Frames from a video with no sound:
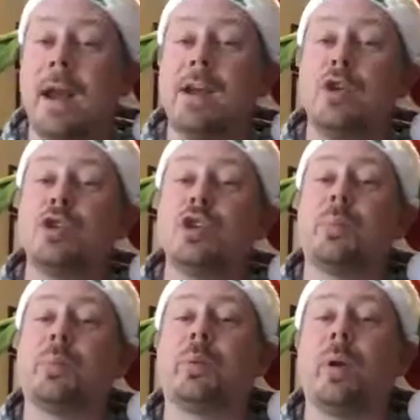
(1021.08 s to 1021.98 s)
You
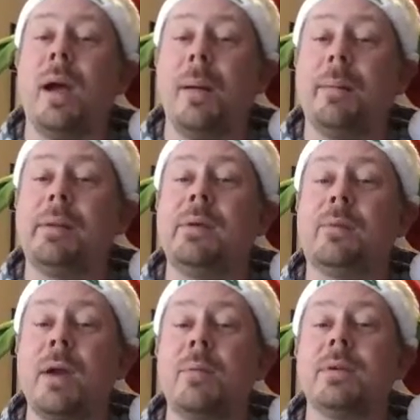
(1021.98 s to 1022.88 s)
should probably
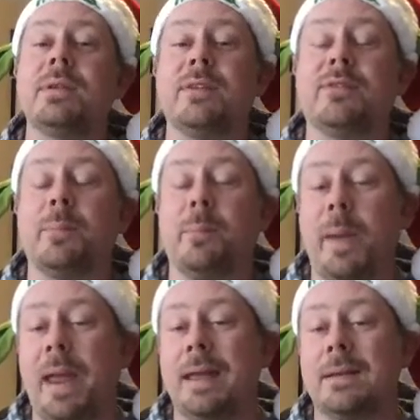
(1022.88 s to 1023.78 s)
write with different
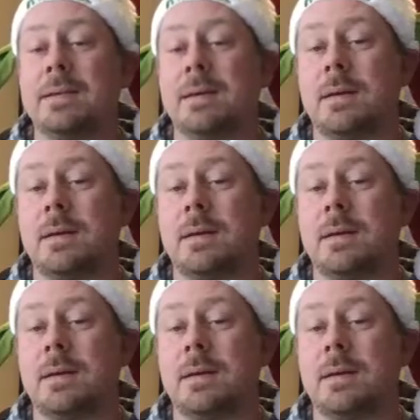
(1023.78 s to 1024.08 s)
pens.